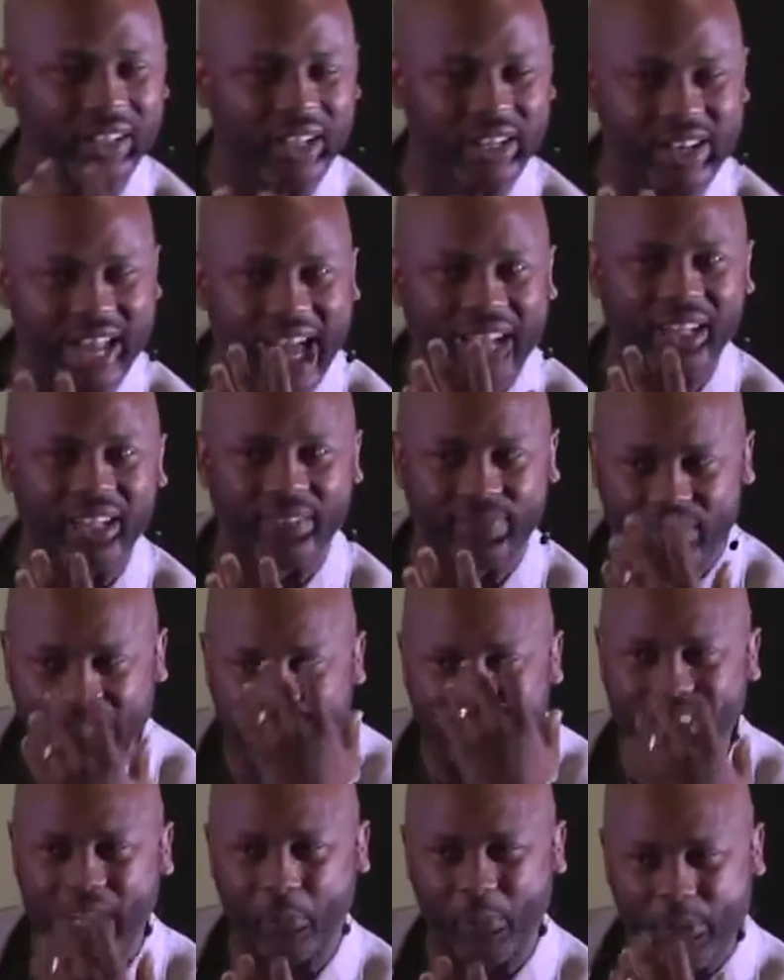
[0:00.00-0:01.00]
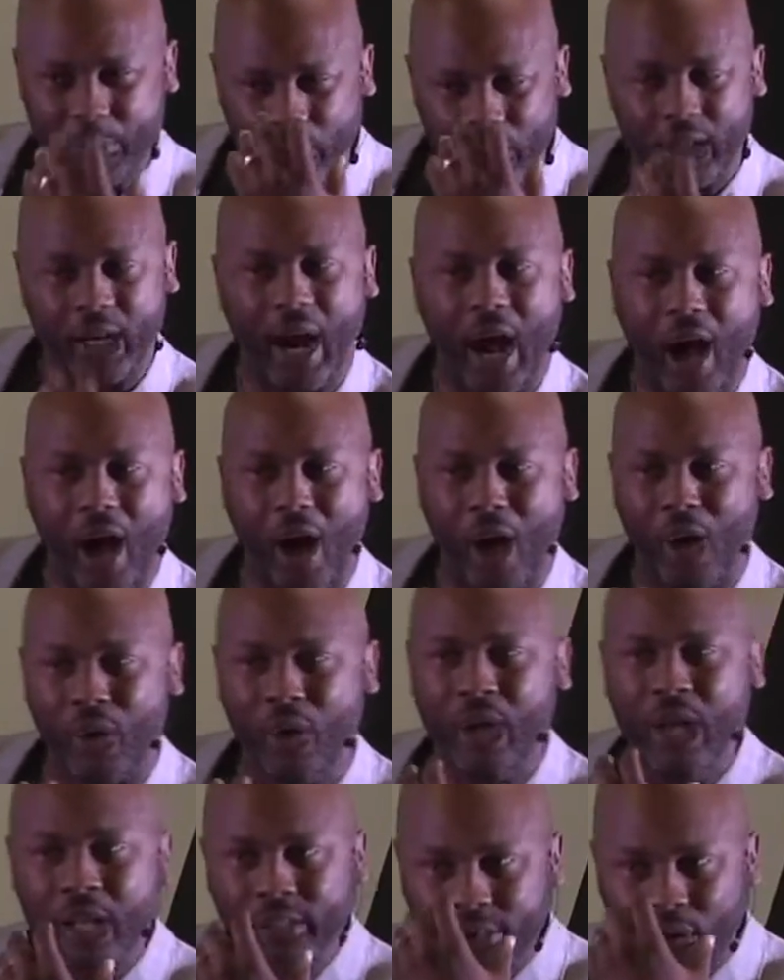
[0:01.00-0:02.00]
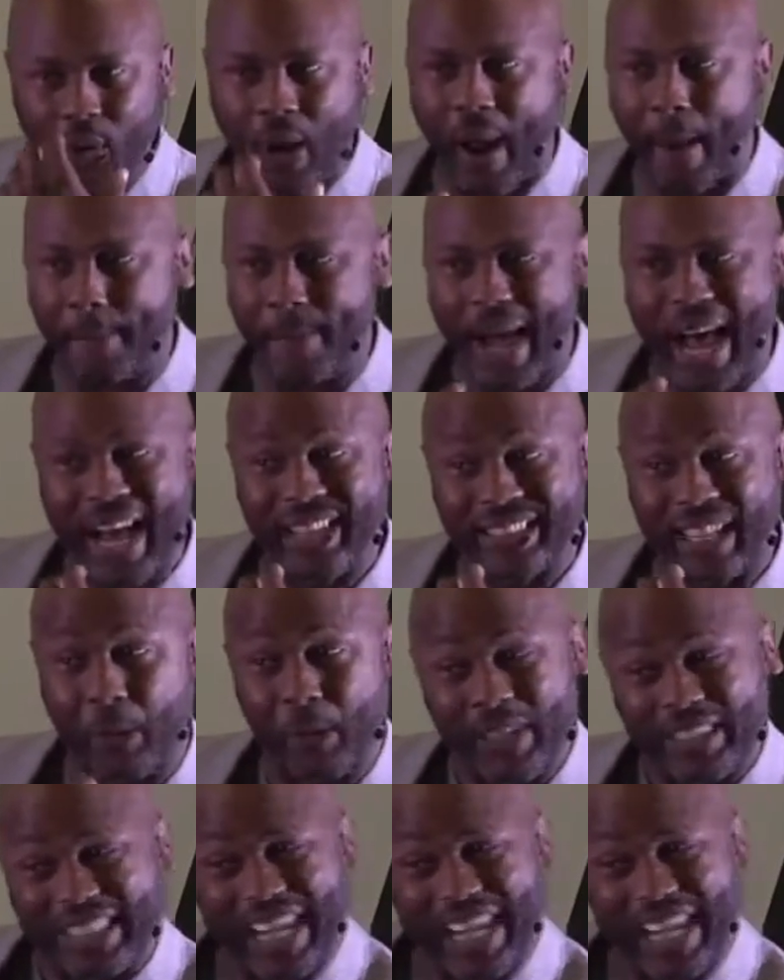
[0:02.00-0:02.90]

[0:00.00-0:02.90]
of the negative things that we recall to our minds that we